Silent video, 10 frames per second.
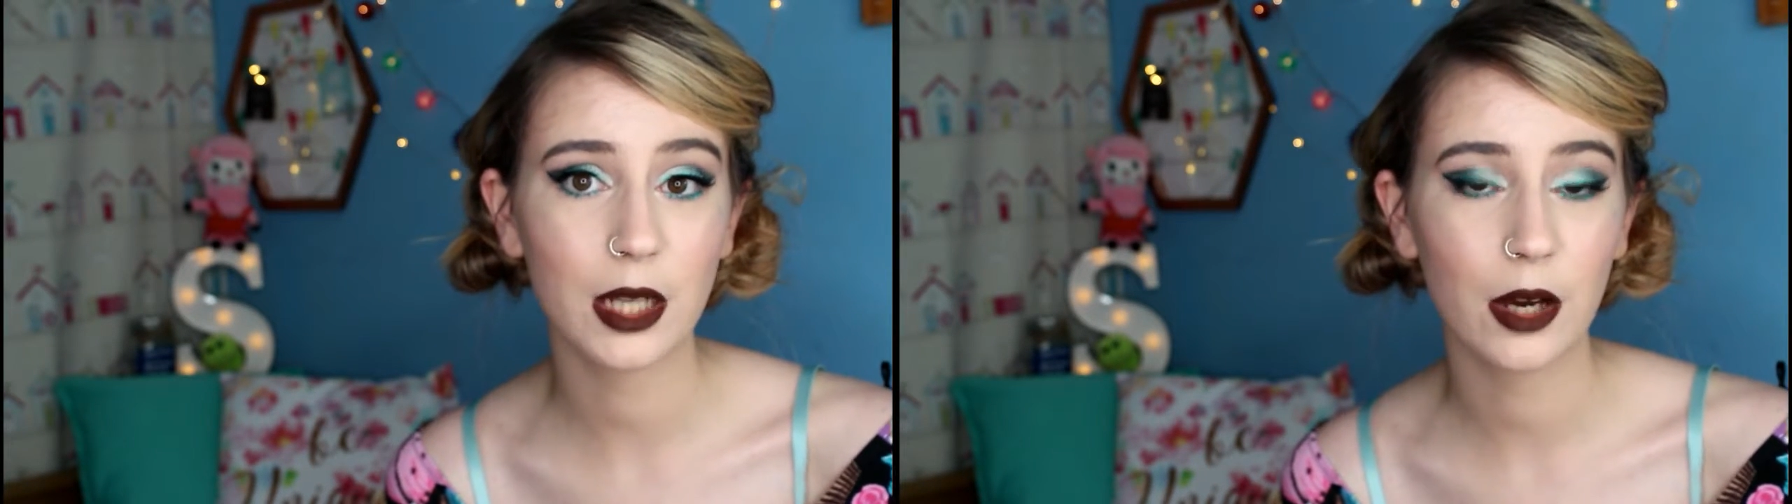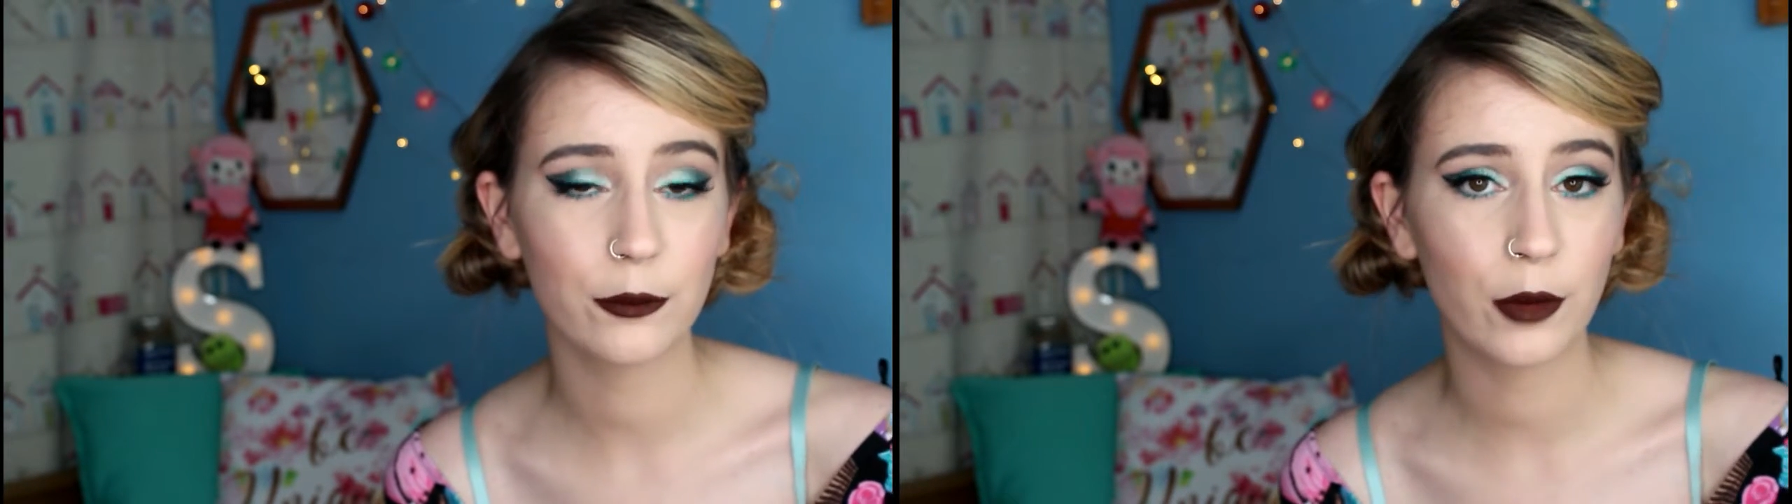
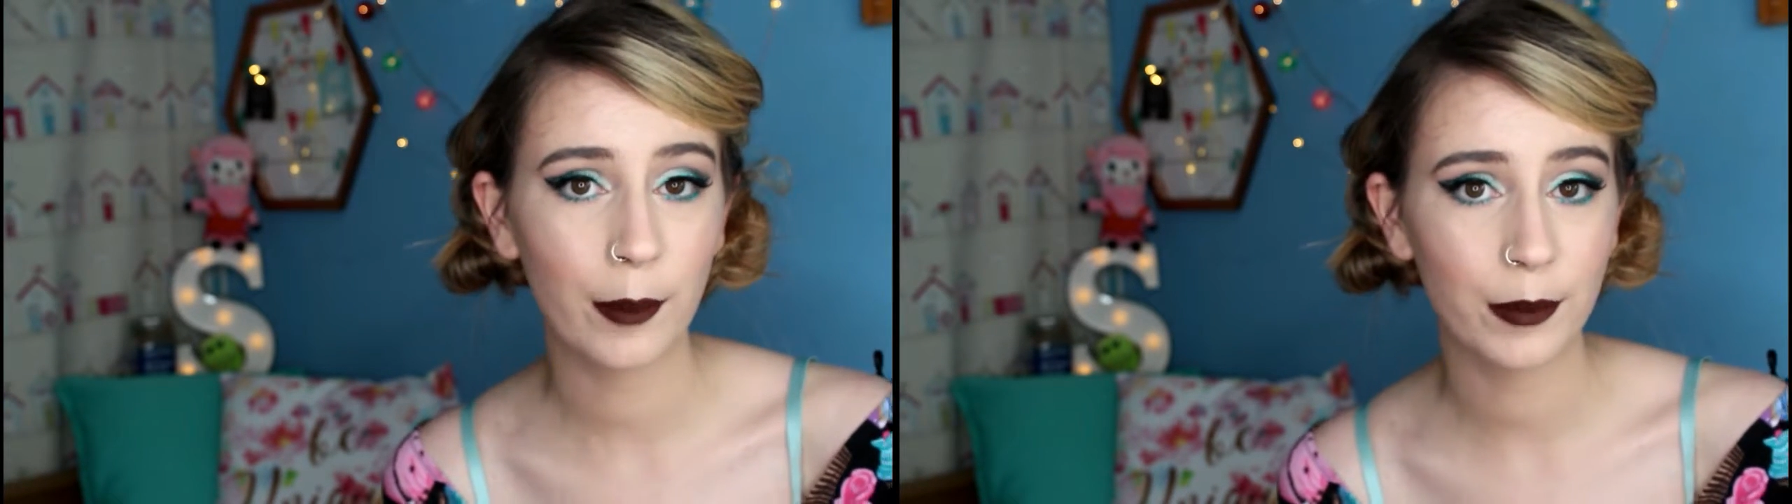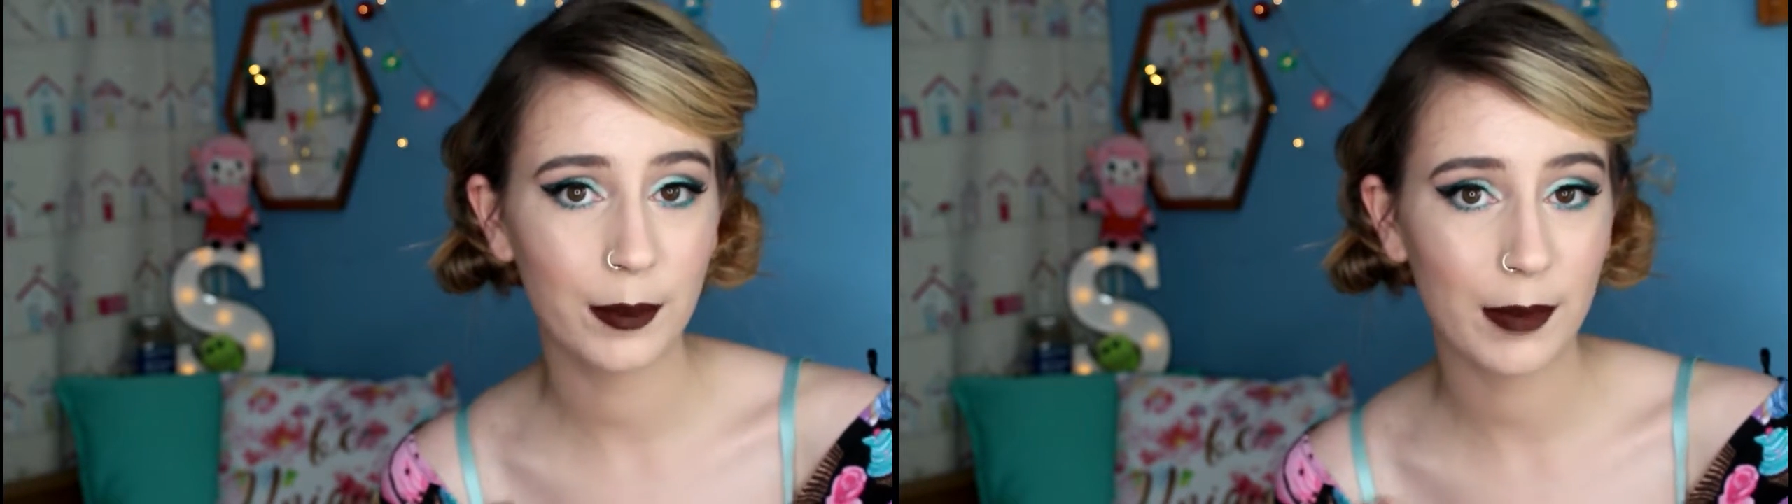are
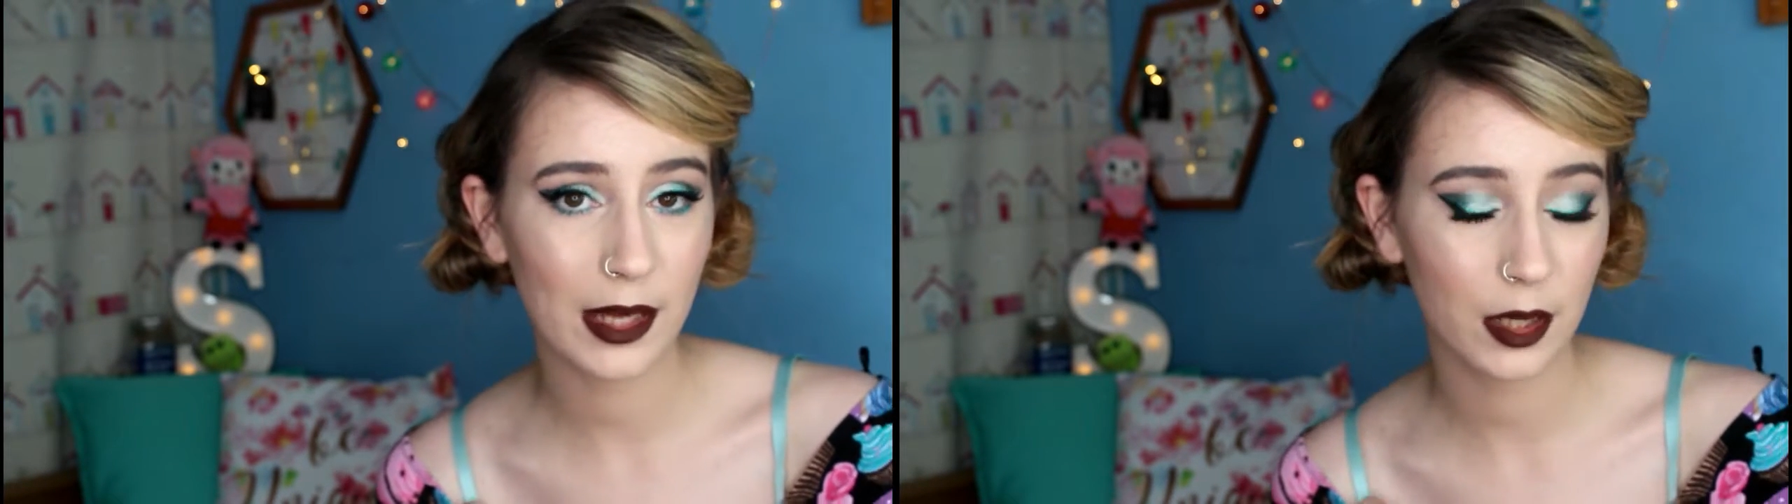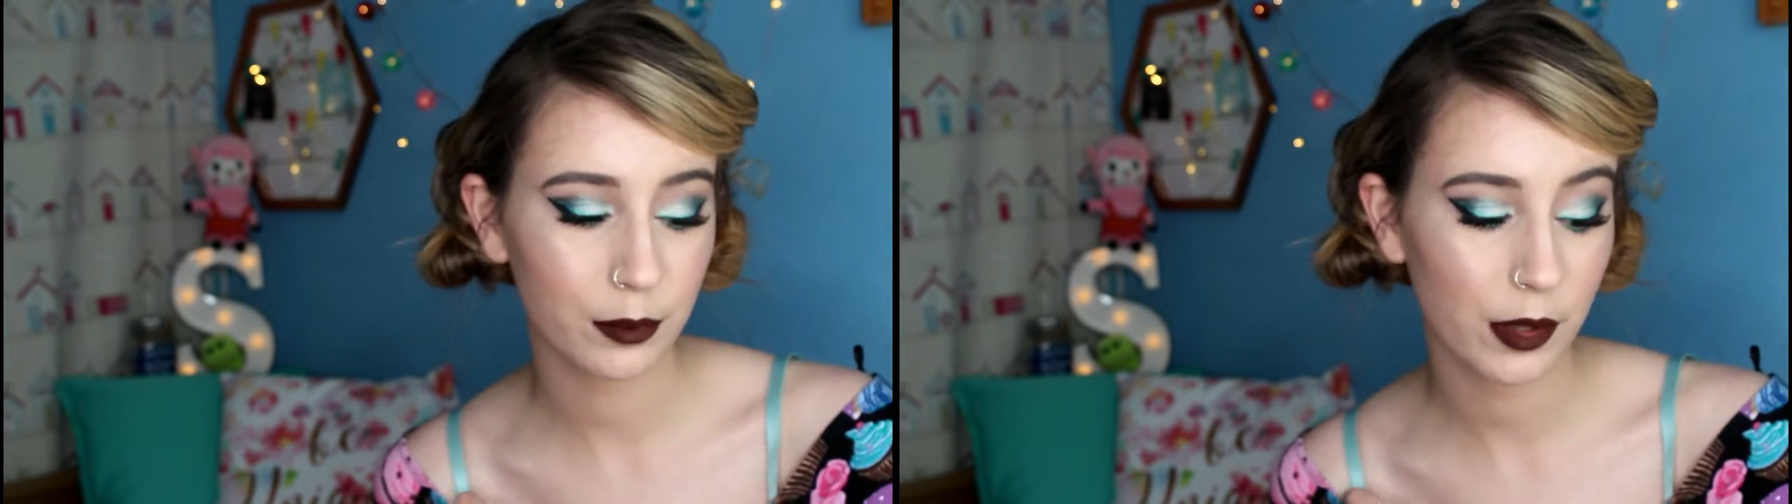from the
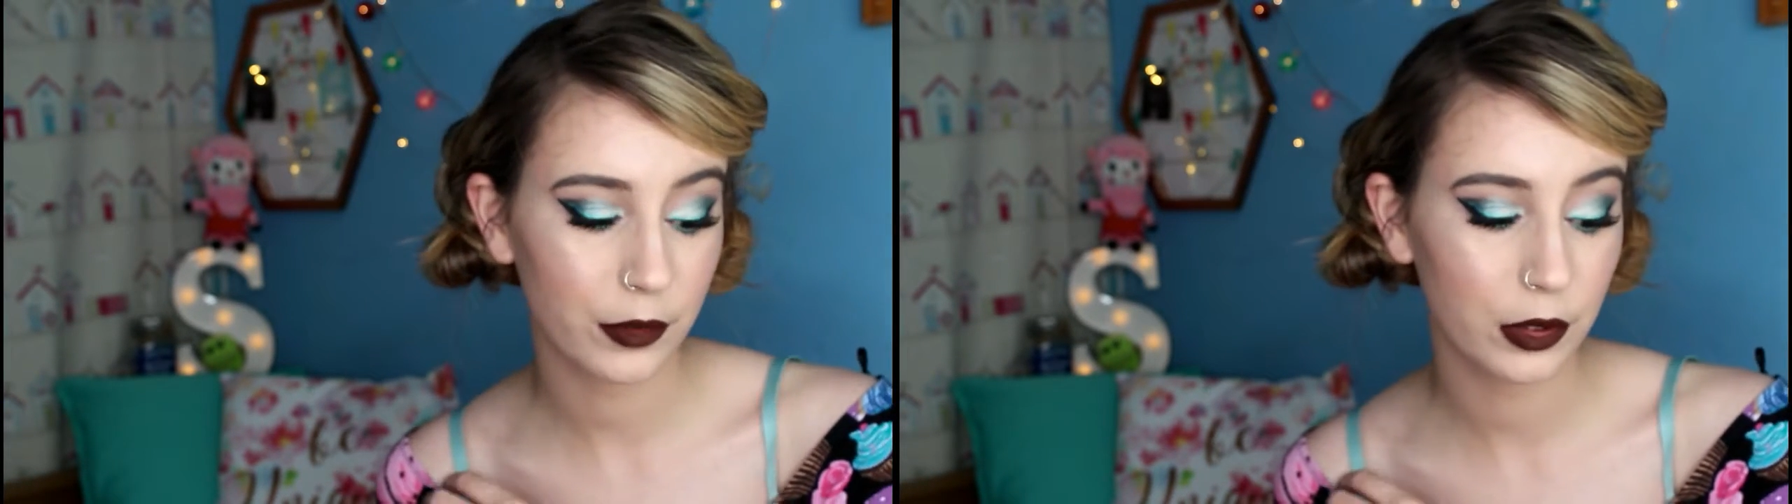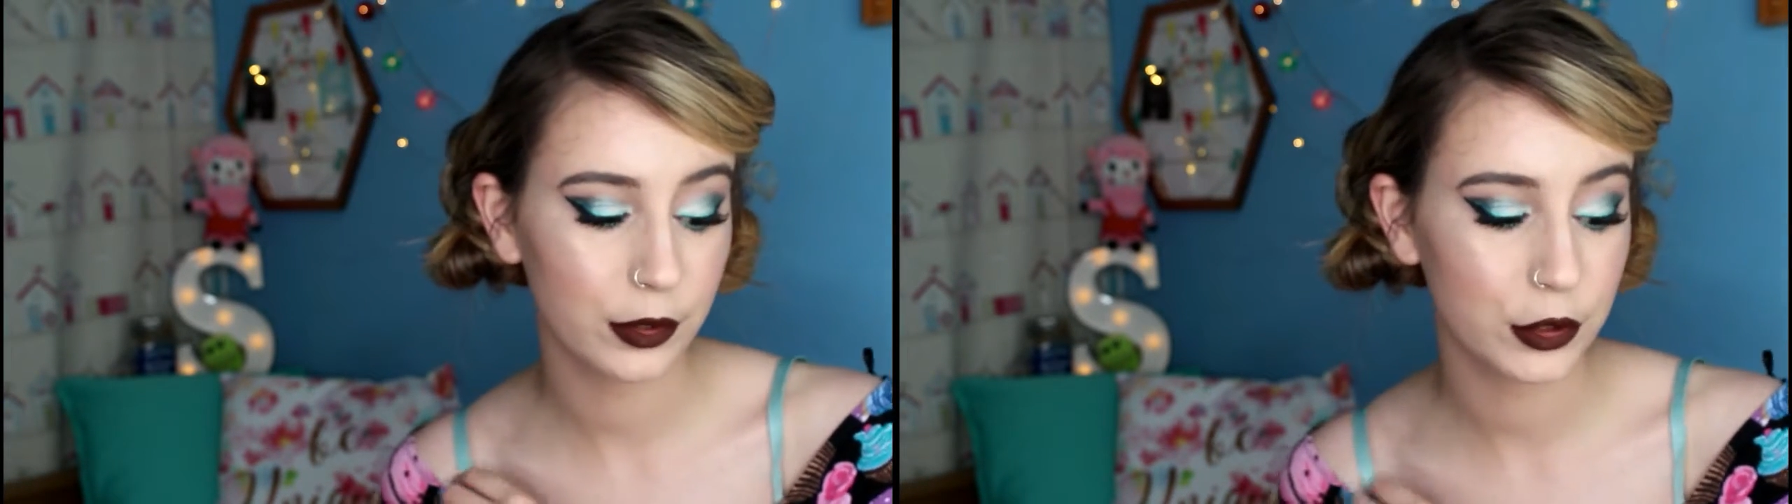Makeup
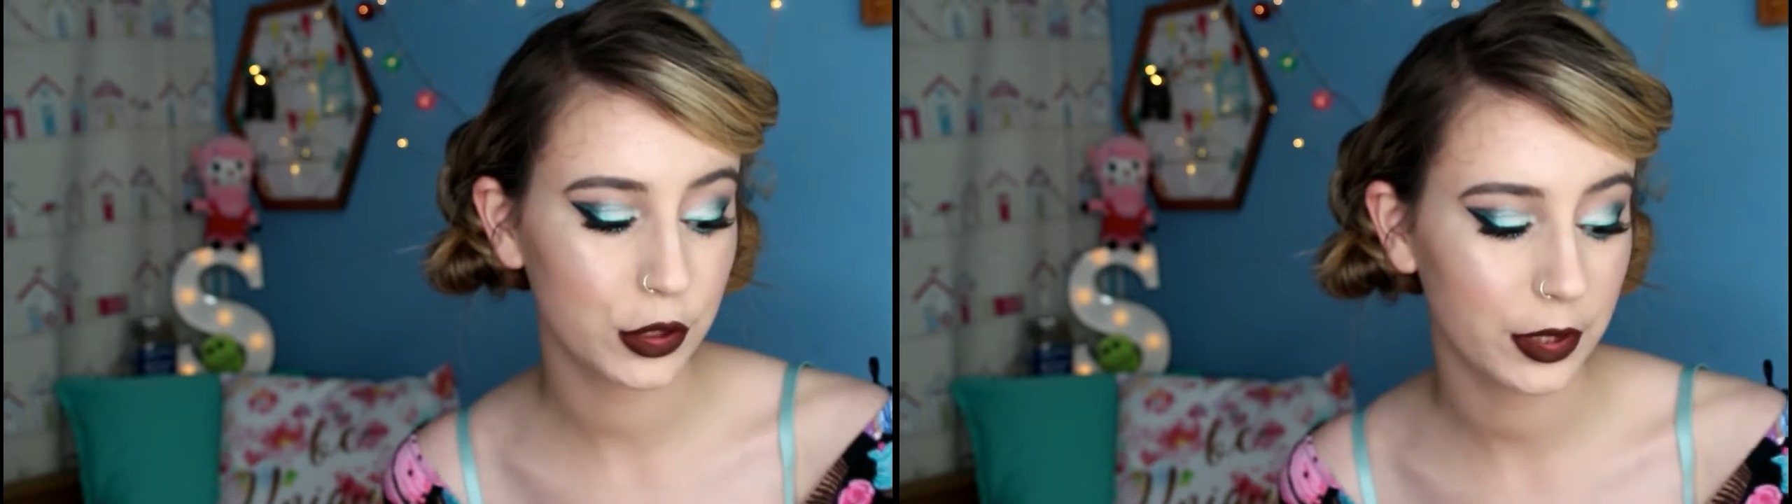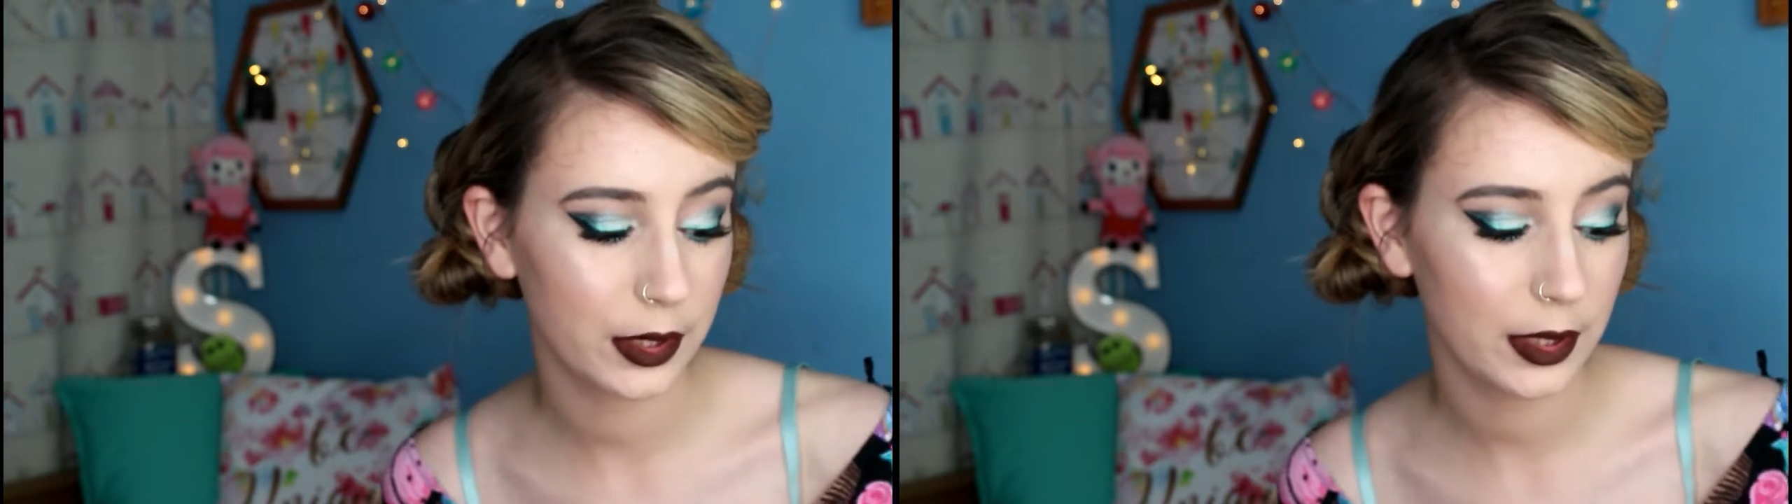
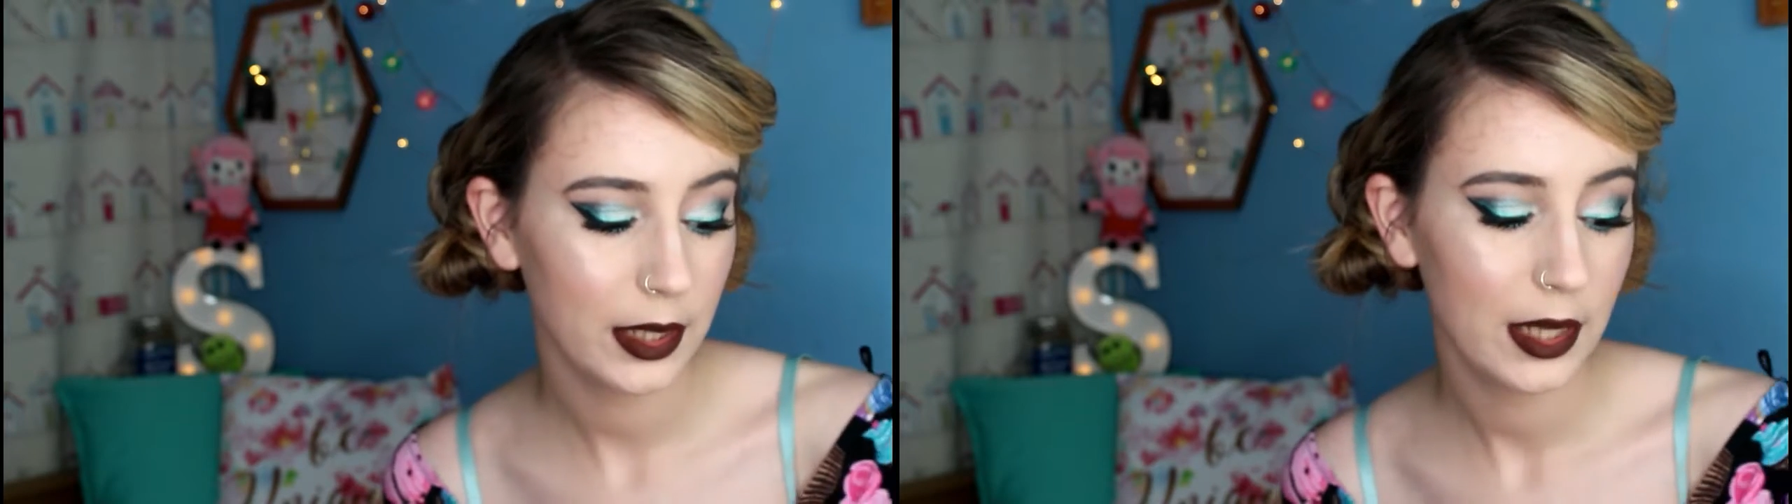Revolution